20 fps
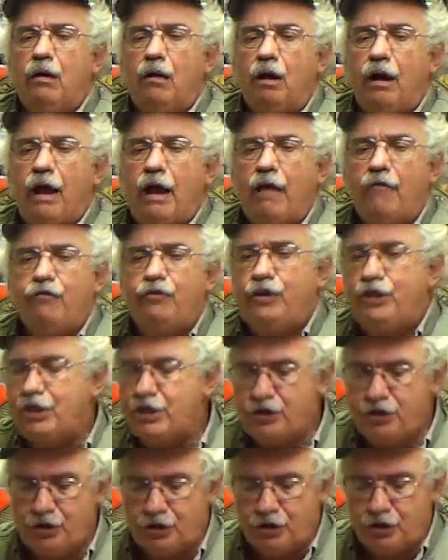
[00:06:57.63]
have
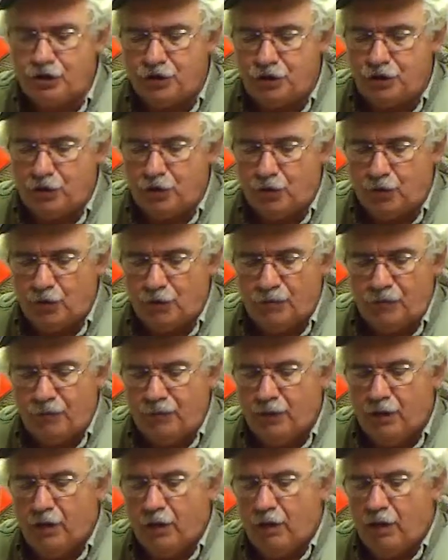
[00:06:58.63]
distance to them.
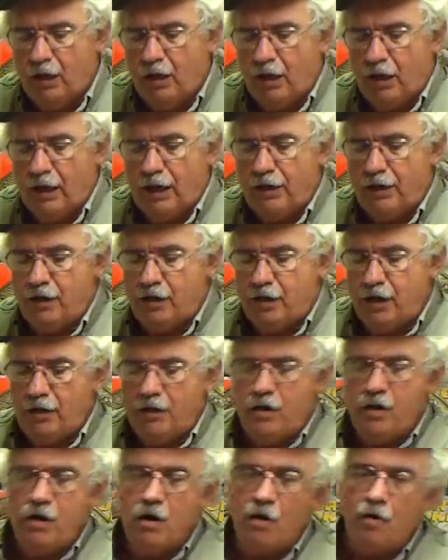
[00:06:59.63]
I
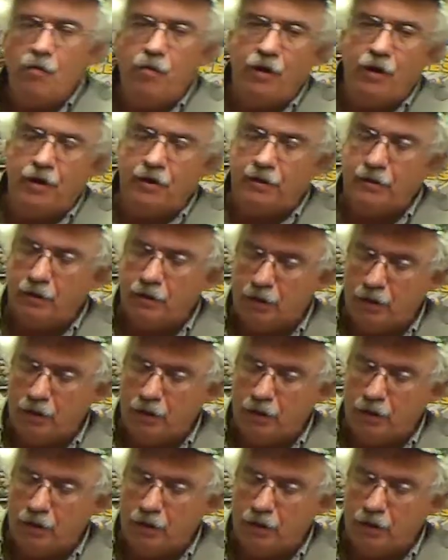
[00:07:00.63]
know that